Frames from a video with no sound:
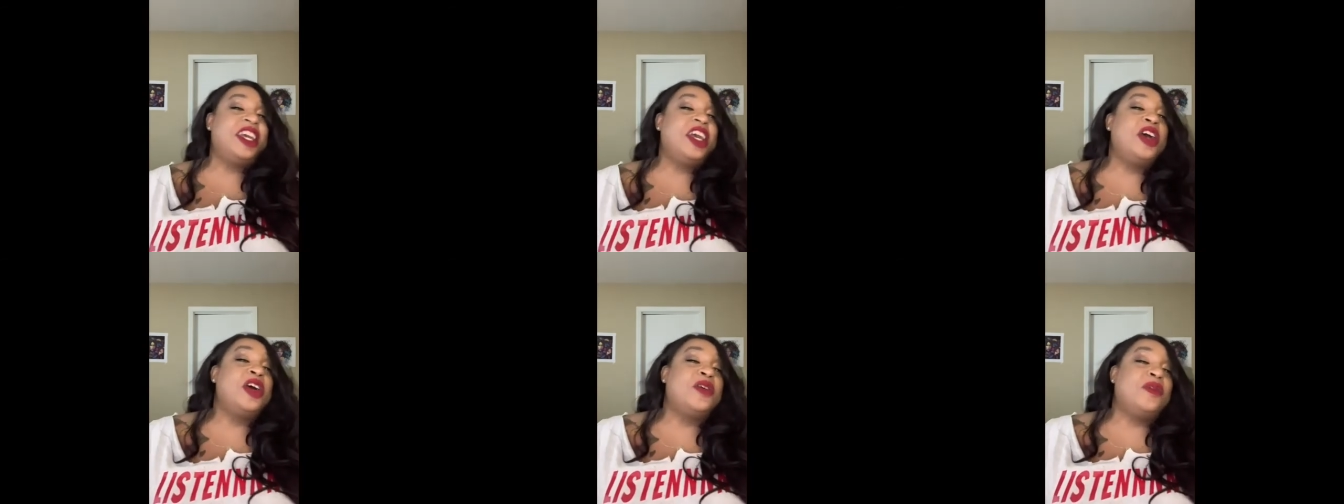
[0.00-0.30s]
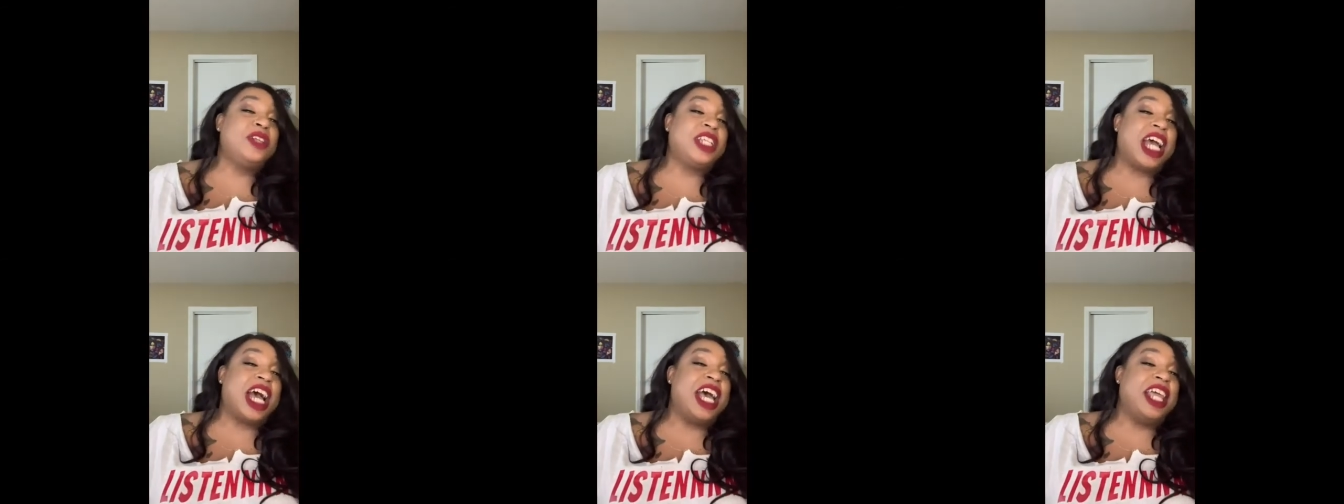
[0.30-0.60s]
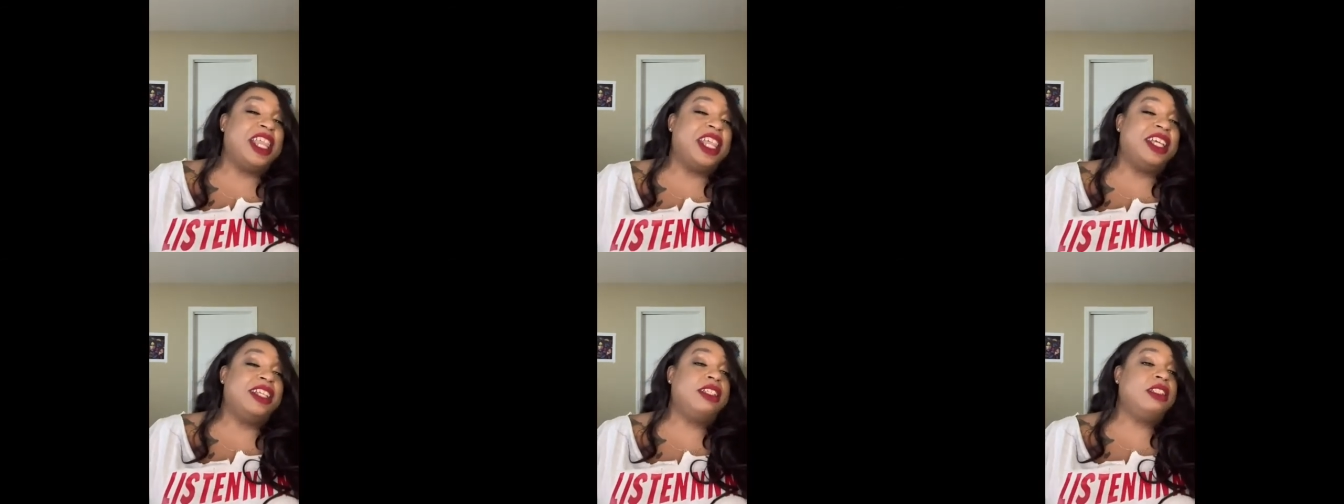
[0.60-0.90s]
Which I
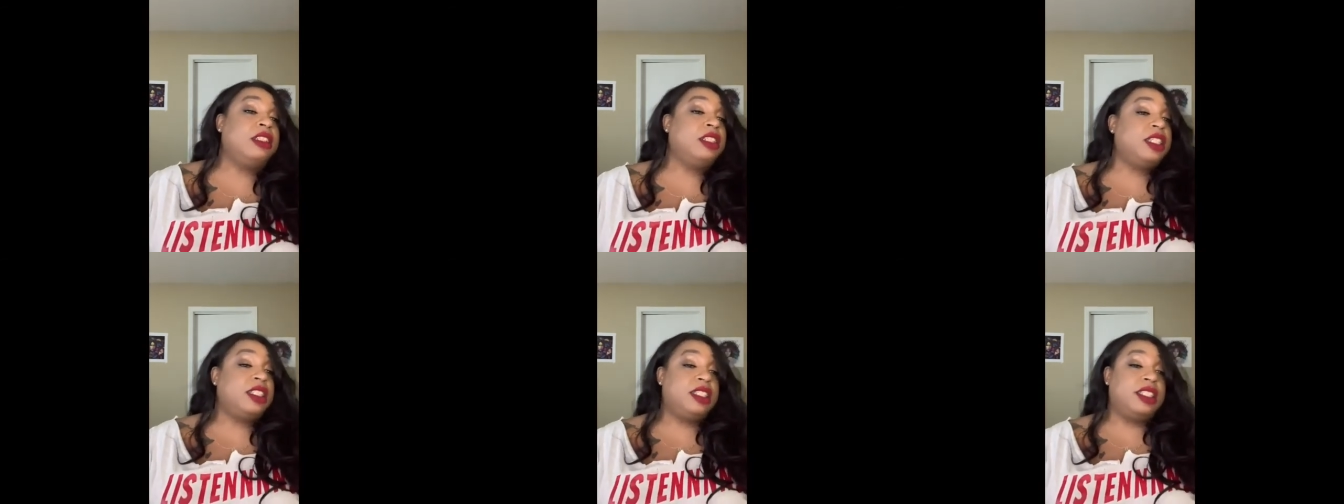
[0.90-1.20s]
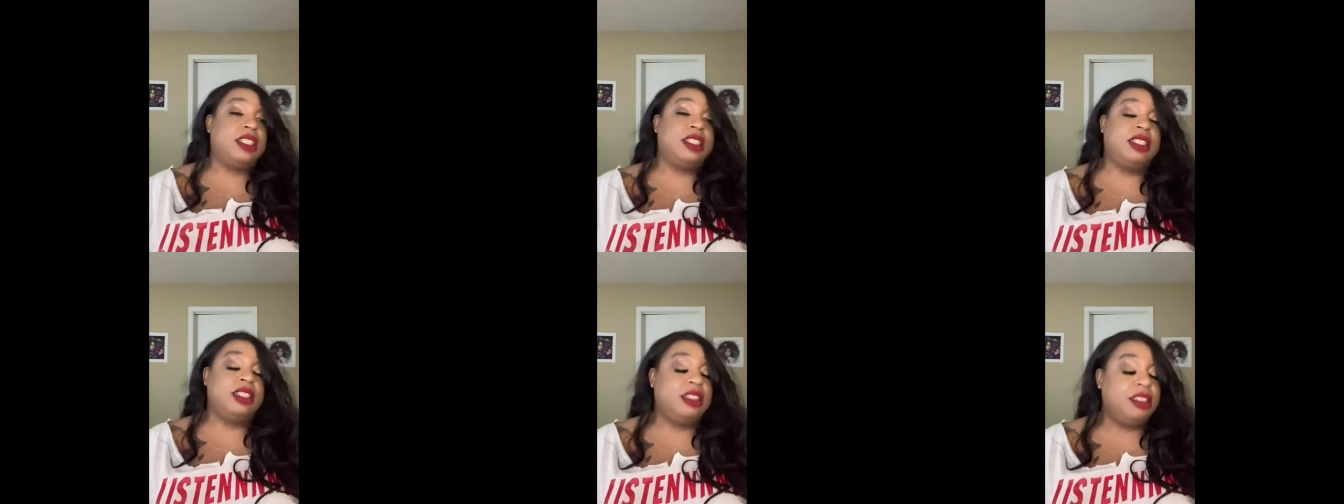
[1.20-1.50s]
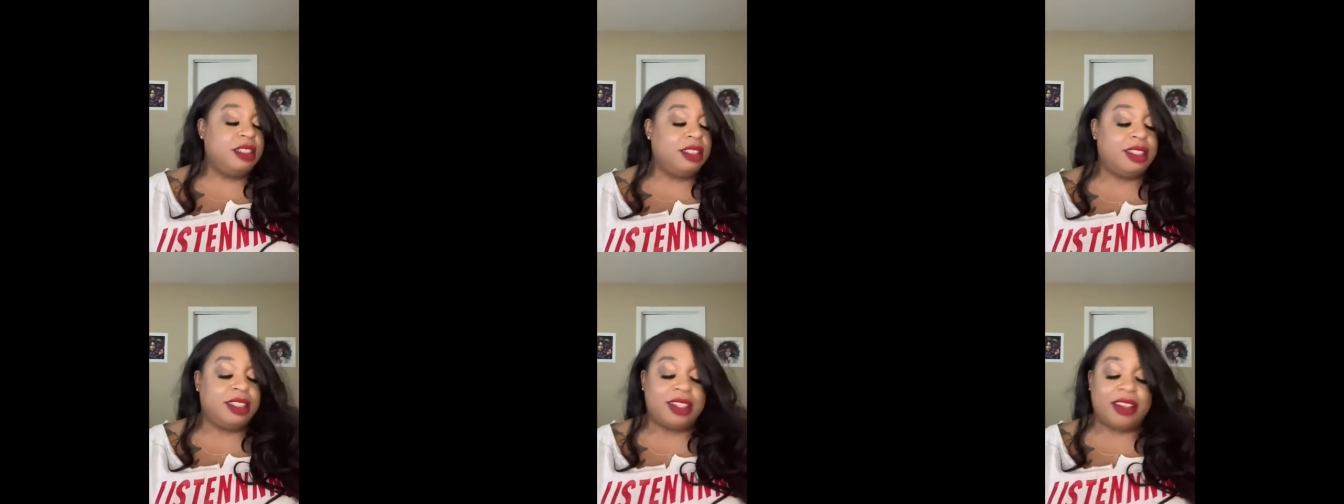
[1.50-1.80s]
thought is listen, you
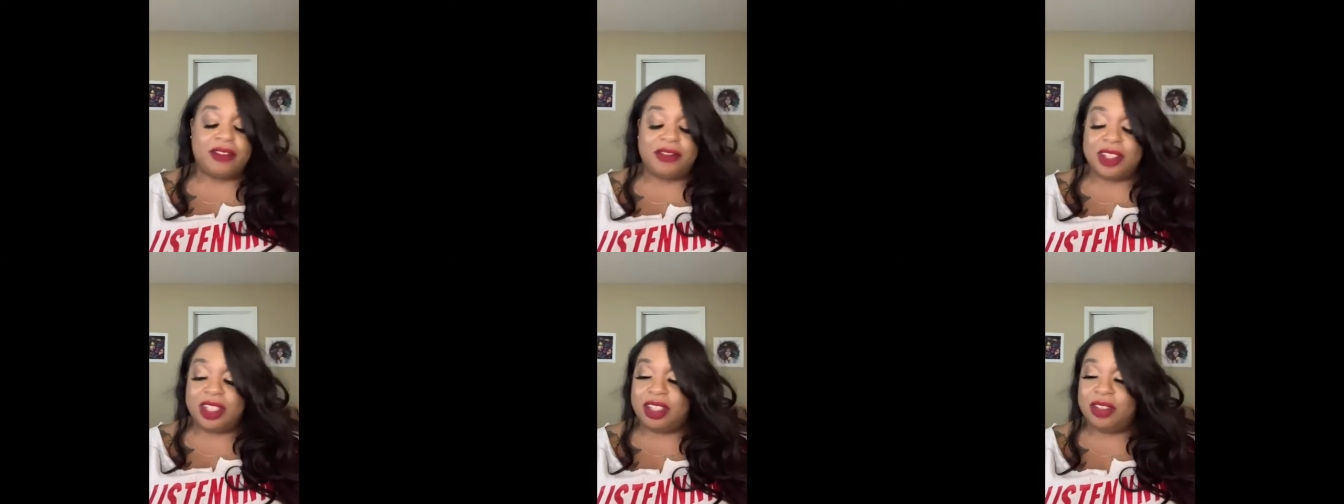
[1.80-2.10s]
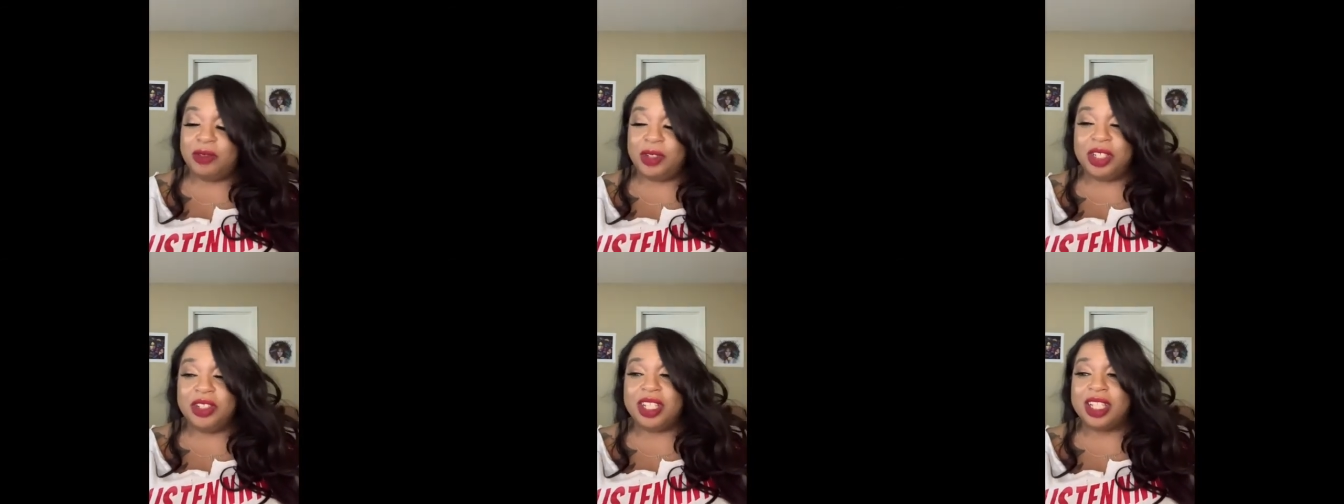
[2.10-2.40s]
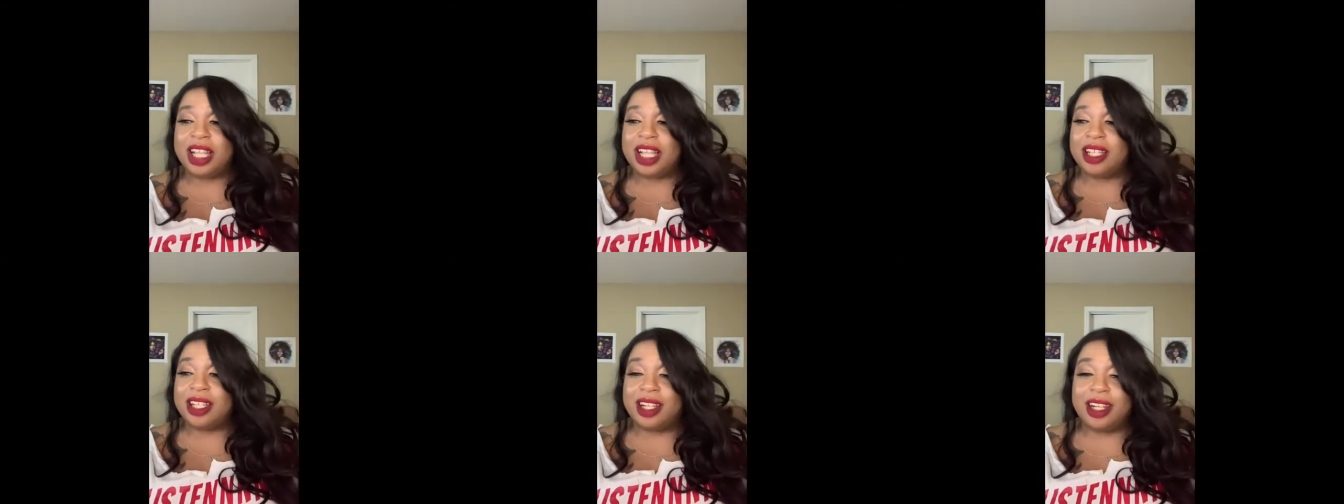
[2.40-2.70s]
just, after you when you get
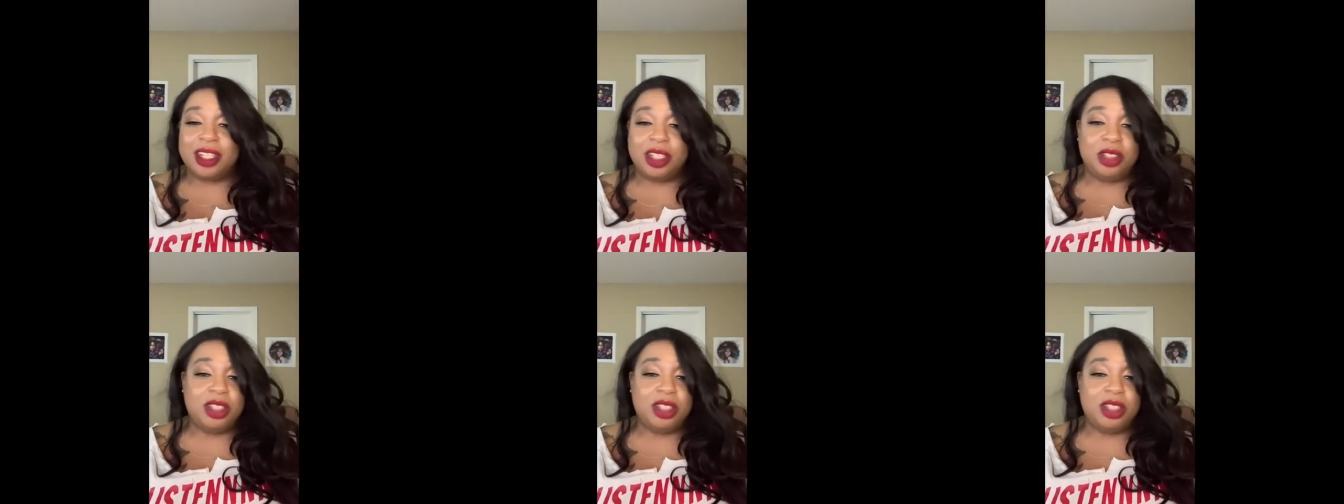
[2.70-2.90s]
that tired,